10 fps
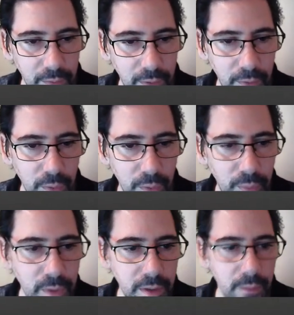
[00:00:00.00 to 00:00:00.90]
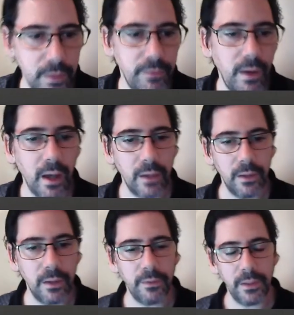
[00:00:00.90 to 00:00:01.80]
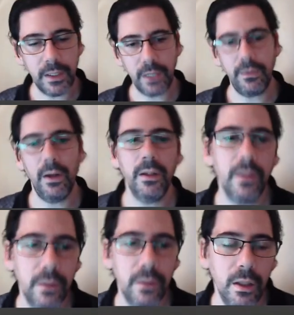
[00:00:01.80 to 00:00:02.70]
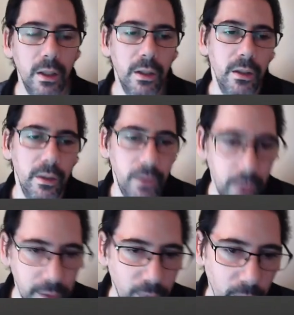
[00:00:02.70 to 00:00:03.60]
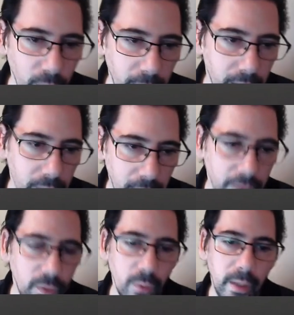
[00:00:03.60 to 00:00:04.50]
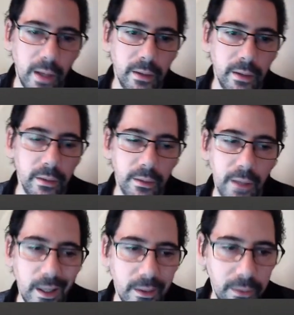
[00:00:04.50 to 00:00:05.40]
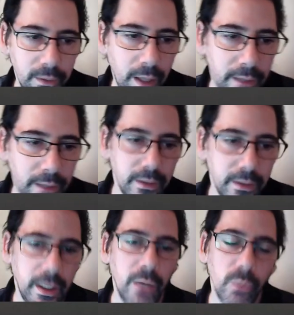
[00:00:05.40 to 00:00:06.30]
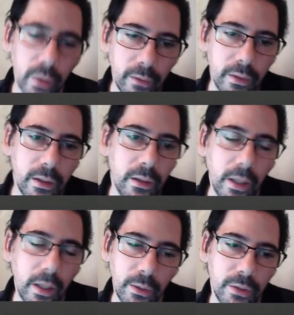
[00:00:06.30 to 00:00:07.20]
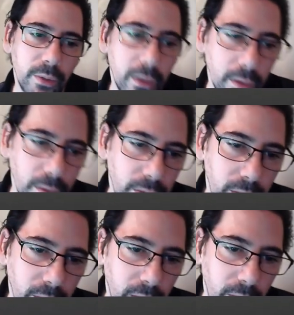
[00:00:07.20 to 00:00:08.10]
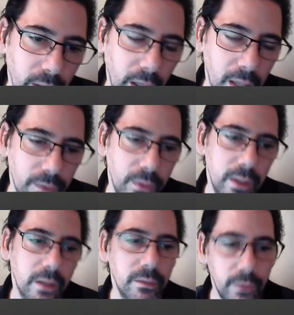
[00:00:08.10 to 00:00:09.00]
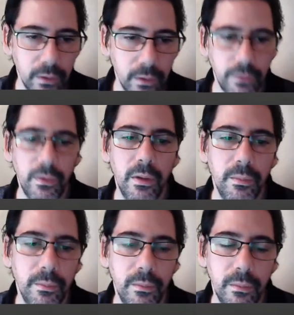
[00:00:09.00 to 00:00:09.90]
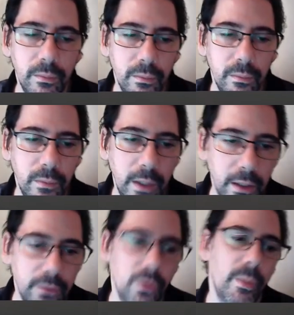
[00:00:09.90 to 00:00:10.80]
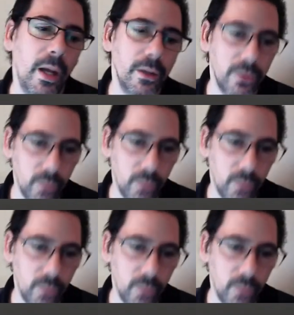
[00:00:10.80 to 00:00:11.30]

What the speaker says: If you put a text file in Unix format or Linux format, then you're asking to get rid of the carriage returns. And if you need to convert from Linux format to